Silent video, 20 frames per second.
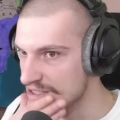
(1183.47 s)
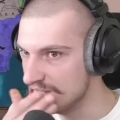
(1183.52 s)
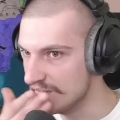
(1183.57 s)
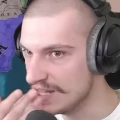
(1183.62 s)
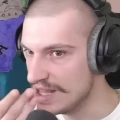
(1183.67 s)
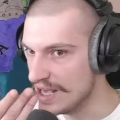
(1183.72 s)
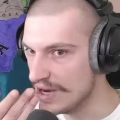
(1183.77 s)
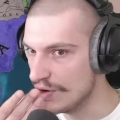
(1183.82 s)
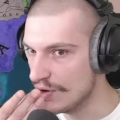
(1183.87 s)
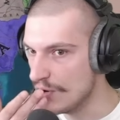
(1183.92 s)
See,
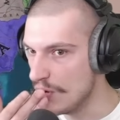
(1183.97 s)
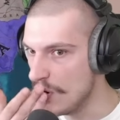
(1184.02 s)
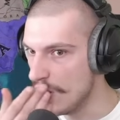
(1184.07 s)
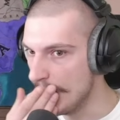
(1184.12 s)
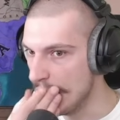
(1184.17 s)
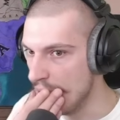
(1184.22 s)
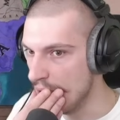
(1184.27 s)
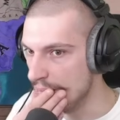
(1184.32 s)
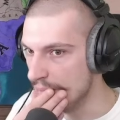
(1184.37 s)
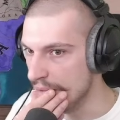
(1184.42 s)
they don't know
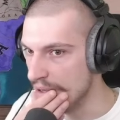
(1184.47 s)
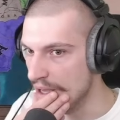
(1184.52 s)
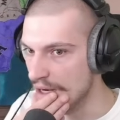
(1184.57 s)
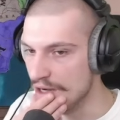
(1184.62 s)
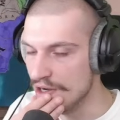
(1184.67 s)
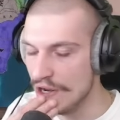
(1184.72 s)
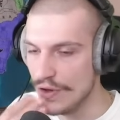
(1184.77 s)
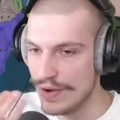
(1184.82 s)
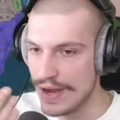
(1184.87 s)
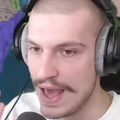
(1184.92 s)
about me.
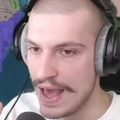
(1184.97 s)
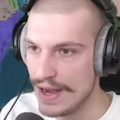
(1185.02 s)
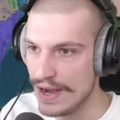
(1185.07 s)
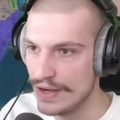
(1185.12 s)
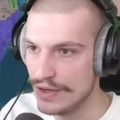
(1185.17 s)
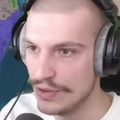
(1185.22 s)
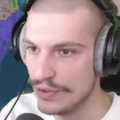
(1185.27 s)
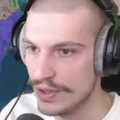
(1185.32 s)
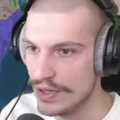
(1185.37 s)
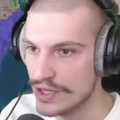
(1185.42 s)
Unknown
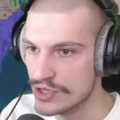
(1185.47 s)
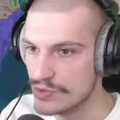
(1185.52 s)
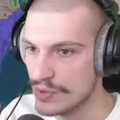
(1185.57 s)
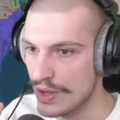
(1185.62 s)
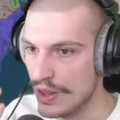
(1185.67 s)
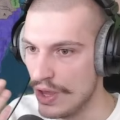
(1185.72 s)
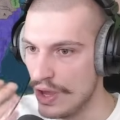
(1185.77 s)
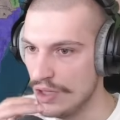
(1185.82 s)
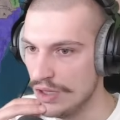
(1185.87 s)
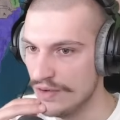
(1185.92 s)
attitude is
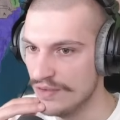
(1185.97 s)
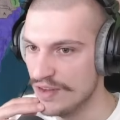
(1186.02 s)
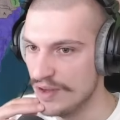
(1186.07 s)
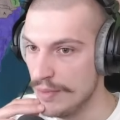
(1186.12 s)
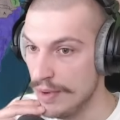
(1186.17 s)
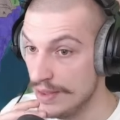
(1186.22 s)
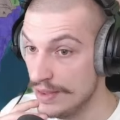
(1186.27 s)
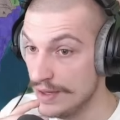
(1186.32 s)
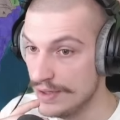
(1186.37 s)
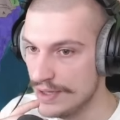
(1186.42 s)
with all of them,
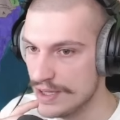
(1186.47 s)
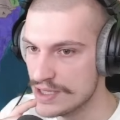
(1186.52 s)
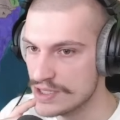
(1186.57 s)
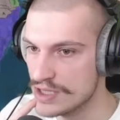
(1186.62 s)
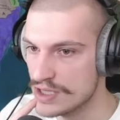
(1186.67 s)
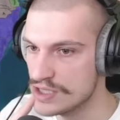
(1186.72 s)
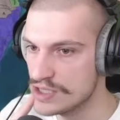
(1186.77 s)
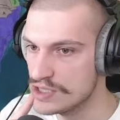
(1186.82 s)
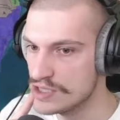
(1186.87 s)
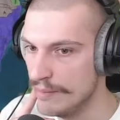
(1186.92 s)
and the
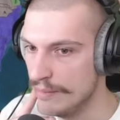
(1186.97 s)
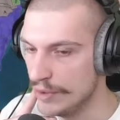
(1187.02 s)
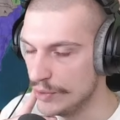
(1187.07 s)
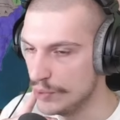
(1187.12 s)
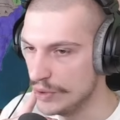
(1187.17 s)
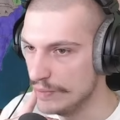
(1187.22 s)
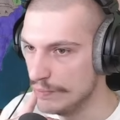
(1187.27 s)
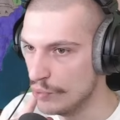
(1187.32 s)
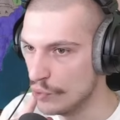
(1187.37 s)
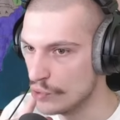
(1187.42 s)
distance
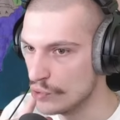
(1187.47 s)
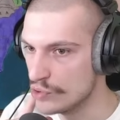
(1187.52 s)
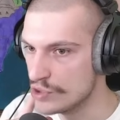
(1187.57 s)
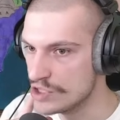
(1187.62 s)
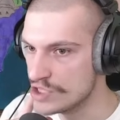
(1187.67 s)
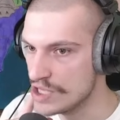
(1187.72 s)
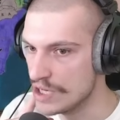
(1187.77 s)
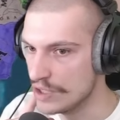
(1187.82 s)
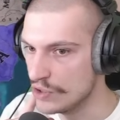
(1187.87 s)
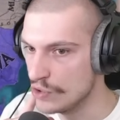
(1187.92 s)
between borders
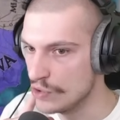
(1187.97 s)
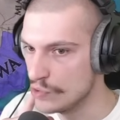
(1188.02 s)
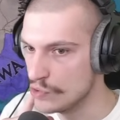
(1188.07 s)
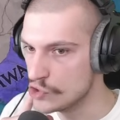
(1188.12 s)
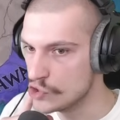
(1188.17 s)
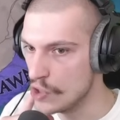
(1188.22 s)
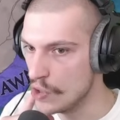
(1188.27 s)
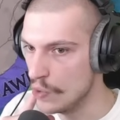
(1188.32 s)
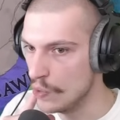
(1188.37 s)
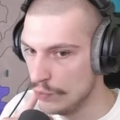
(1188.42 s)
thing, too.
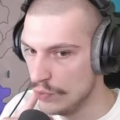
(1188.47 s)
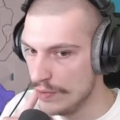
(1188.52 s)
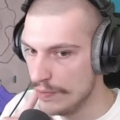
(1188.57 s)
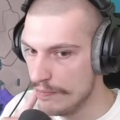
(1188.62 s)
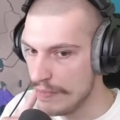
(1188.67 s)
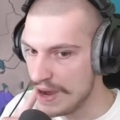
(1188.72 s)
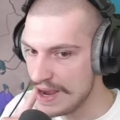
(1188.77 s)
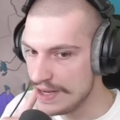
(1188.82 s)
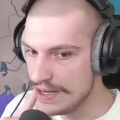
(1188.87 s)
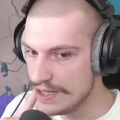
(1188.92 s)
So we
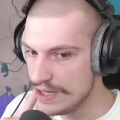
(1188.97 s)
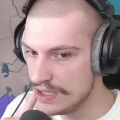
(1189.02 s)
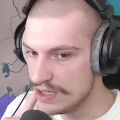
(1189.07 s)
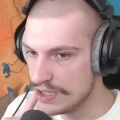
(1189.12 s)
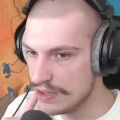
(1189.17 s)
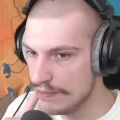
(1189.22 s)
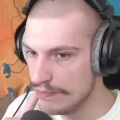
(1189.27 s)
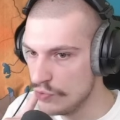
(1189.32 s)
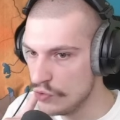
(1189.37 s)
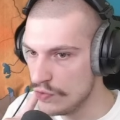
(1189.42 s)
might need
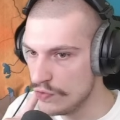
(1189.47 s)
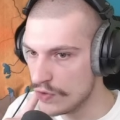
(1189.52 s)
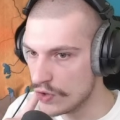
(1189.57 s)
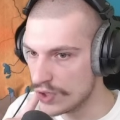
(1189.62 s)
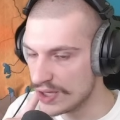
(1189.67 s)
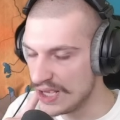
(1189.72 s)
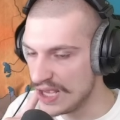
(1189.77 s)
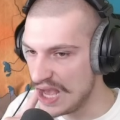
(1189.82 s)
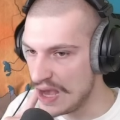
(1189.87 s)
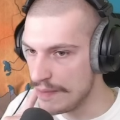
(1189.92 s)
to move our
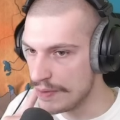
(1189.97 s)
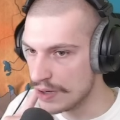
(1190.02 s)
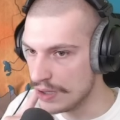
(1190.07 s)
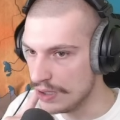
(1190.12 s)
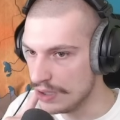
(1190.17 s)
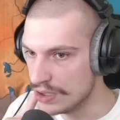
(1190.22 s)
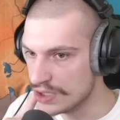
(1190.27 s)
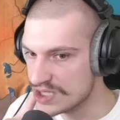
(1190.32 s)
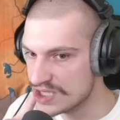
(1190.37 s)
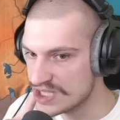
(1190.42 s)

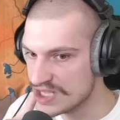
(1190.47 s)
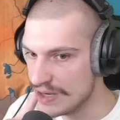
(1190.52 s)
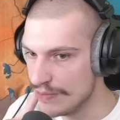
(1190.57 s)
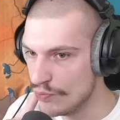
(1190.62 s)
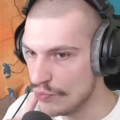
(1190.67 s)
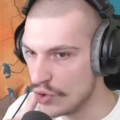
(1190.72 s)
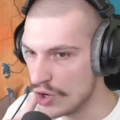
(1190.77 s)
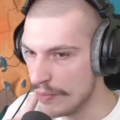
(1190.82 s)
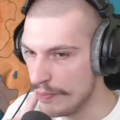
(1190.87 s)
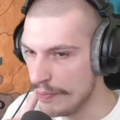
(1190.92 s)
capital
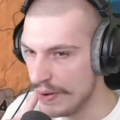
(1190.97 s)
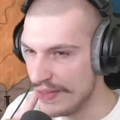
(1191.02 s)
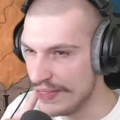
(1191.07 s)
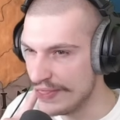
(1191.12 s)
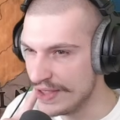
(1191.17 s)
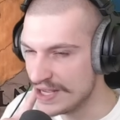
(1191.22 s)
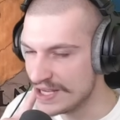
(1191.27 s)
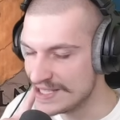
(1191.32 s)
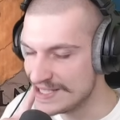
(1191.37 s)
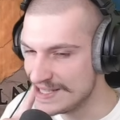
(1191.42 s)
somewhere, but
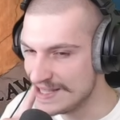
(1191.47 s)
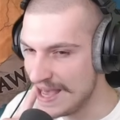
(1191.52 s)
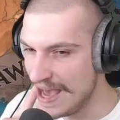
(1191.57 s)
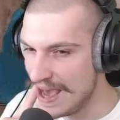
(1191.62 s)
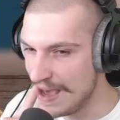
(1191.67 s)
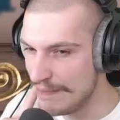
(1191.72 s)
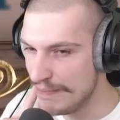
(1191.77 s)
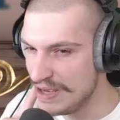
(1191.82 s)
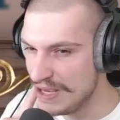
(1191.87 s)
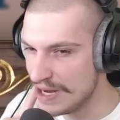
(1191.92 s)
does
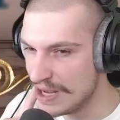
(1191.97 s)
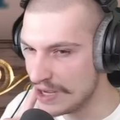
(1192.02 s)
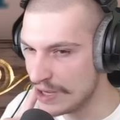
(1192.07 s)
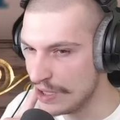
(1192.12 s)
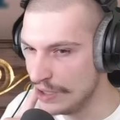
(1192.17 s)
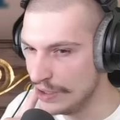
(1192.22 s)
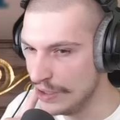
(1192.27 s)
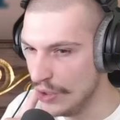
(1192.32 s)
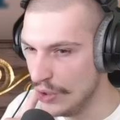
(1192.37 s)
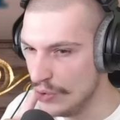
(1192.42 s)
that mean a
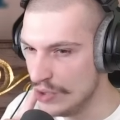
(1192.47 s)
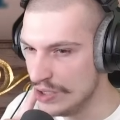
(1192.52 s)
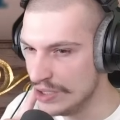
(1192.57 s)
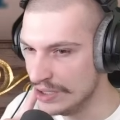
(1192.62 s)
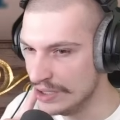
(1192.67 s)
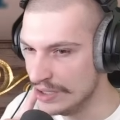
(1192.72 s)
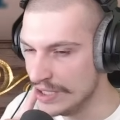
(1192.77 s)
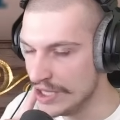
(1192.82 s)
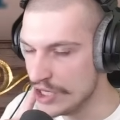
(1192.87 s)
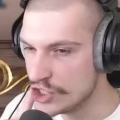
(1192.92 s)
colonial
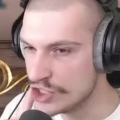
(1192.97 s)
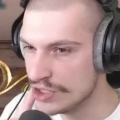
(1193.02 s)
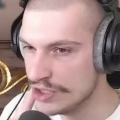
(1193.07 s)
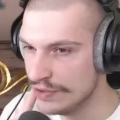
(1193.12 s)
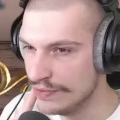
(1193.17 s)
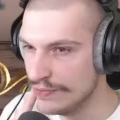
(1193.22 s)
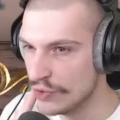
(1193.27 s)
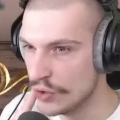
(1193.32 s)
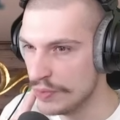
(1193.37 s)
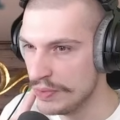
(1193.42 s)

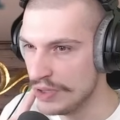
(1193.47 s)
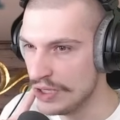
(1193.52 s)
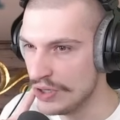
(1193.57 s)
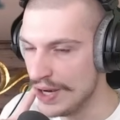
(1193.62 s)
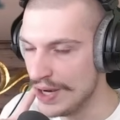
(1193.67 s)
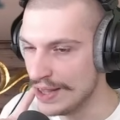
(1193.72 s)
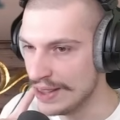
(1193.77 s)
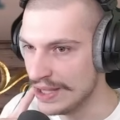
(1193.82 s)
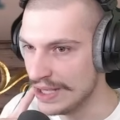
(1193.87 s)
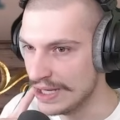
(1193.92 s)
national form here?
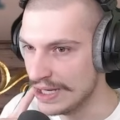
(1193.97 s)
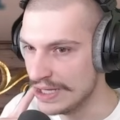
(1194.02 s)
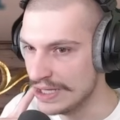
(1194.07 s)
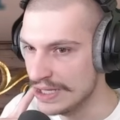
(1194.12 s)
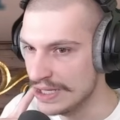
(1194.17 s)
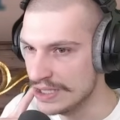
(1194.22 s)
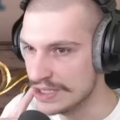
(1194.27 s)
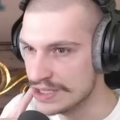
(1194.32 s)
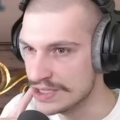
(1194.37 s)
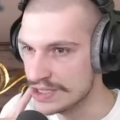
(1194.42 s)
I think it
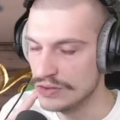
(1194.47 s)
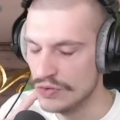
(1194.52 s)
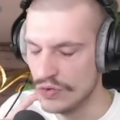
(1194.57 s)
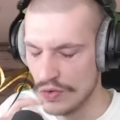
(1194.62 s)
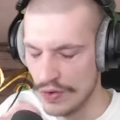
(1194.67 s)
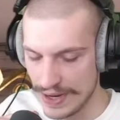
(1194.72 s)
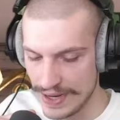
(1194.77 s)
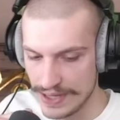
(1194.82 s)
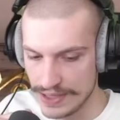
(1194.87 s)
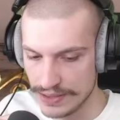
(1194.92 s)
does,
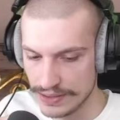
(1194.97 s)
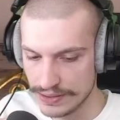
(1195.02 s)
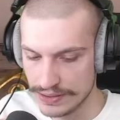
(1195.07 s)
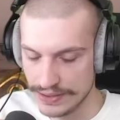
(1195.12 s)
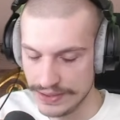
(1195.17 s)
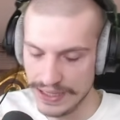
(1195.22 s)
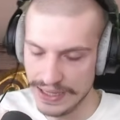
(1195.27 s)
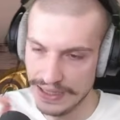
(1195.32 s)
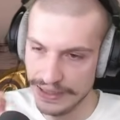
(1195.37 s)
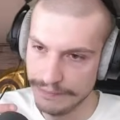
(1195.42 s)
right?
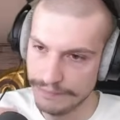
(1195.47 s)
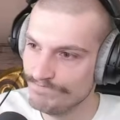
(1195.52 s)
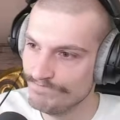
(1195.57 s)
Yeah.